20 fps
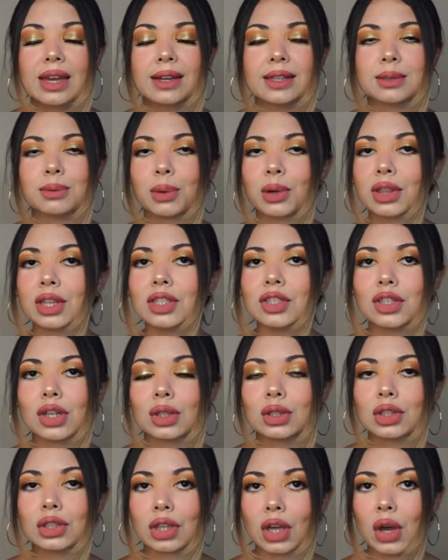it's more than
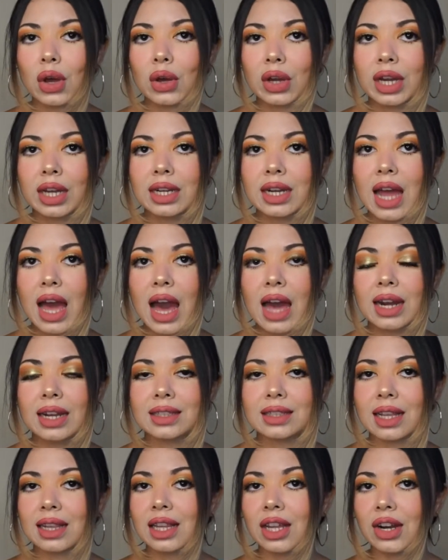just coconut.
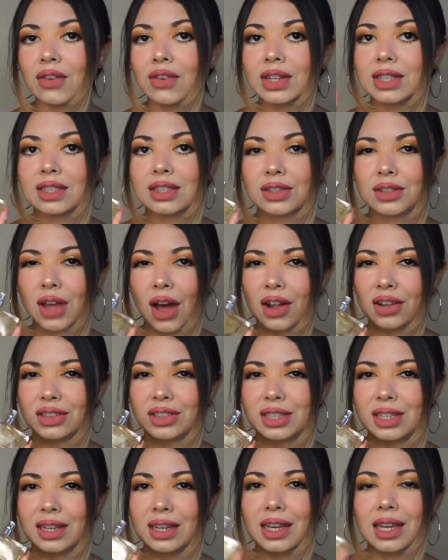It's a little bit
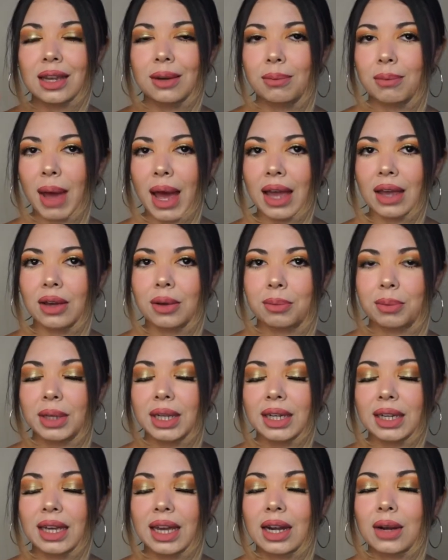salty in my
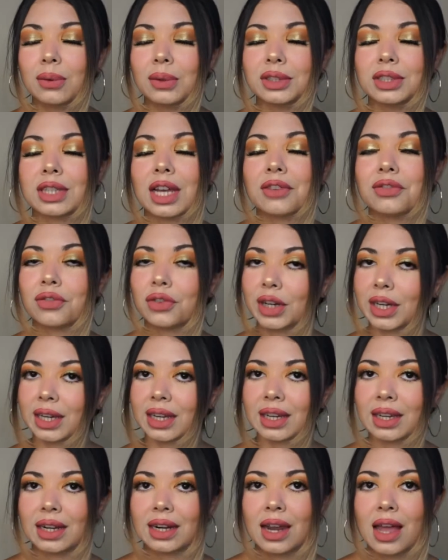opinion, which I
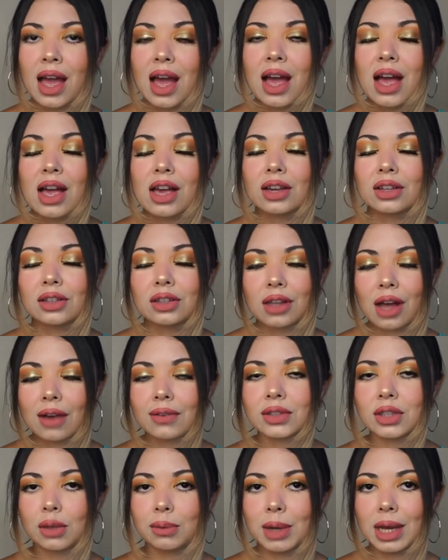freaking
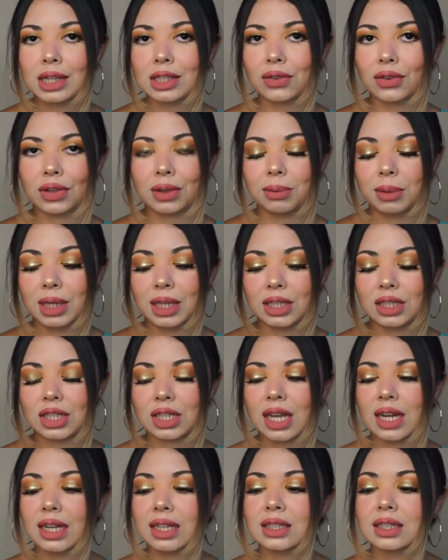love so much for the
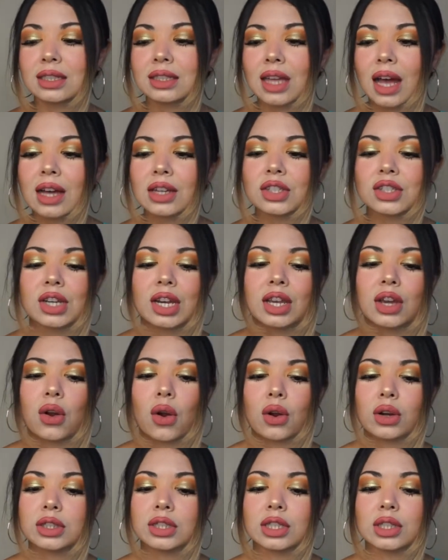beach, and it's such a
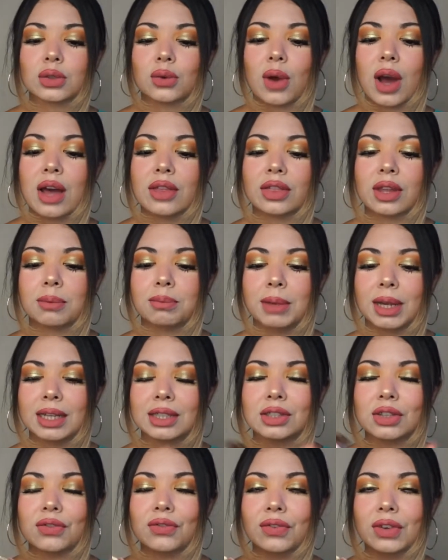gorgeous one that
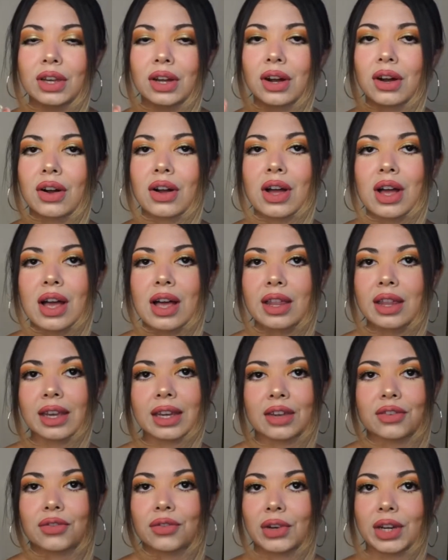makes you feel
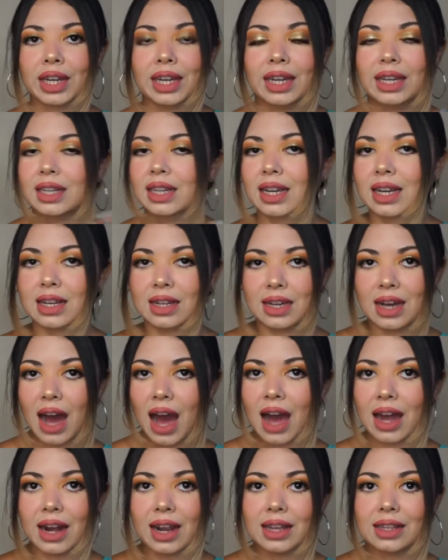like a freaking
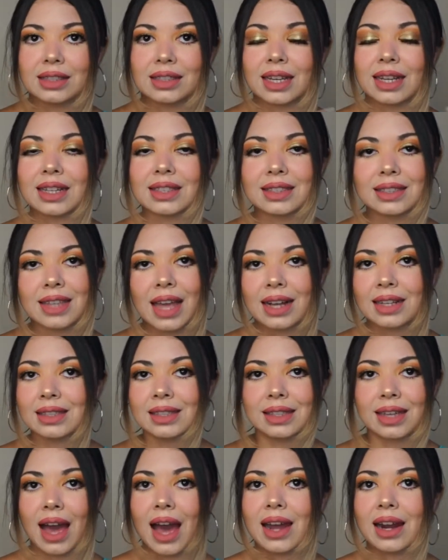goddess, like a
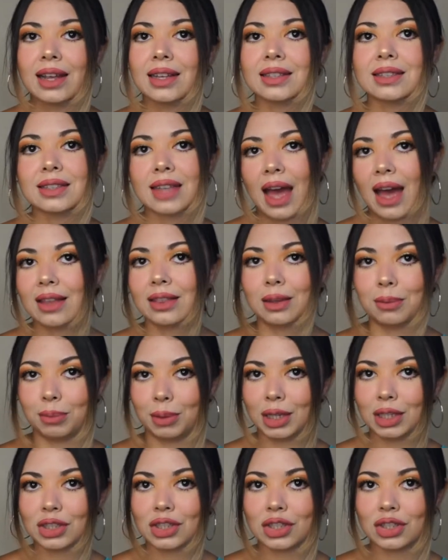sexy goddess at the
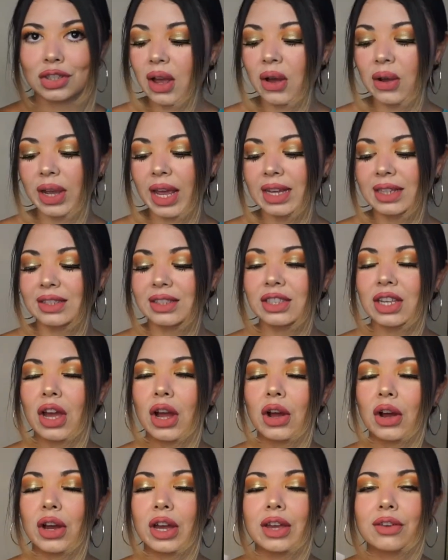beach. Okay,
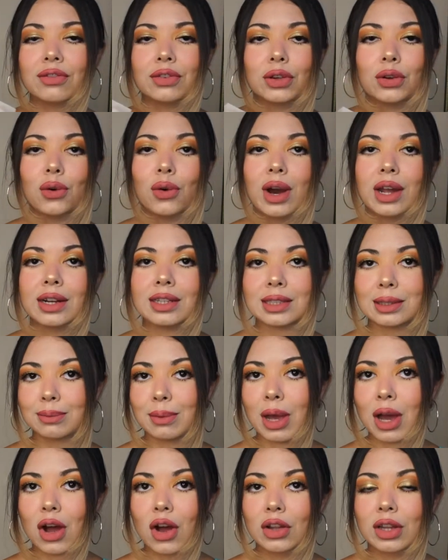so if you want to
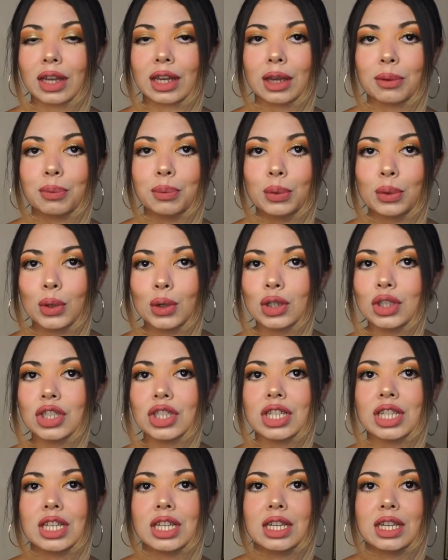smell like a
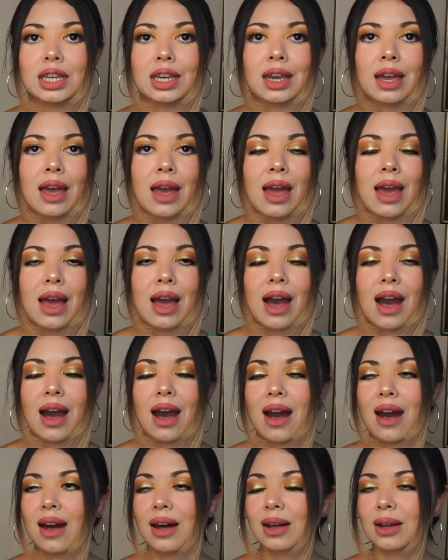bougie
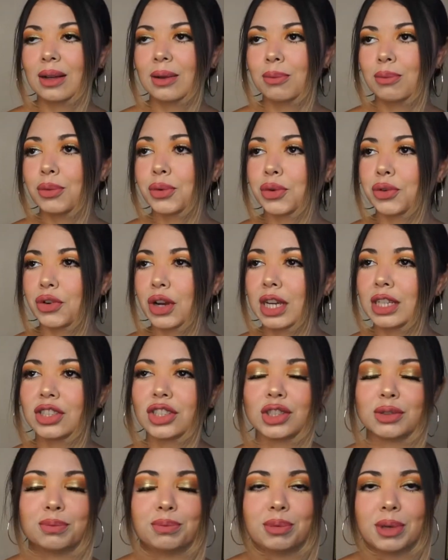
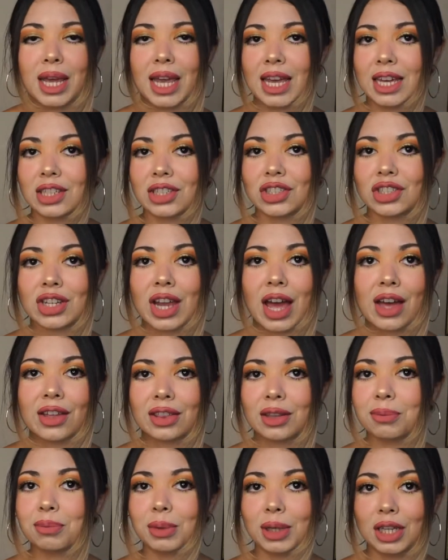rich bitch
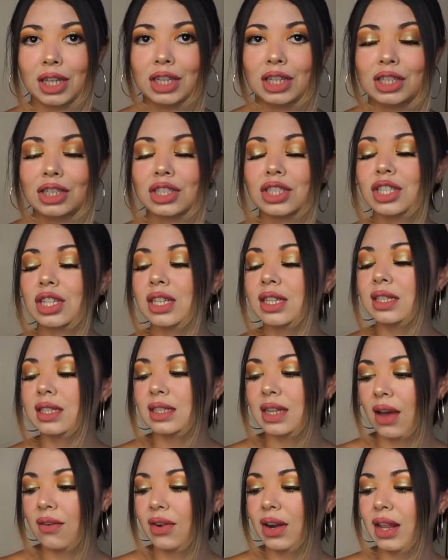at the beach,
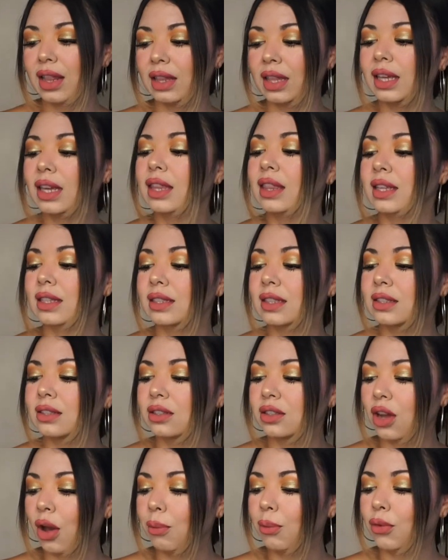definitely this is
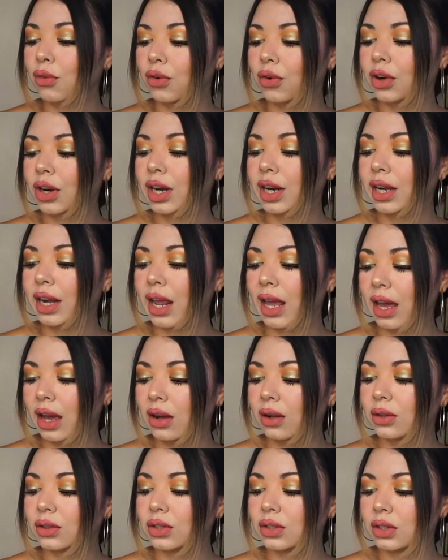Ford
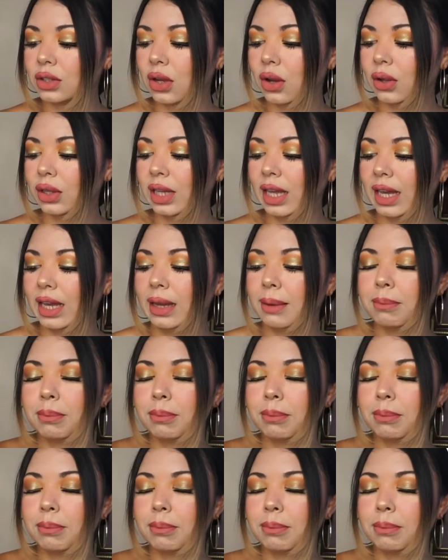El Soleil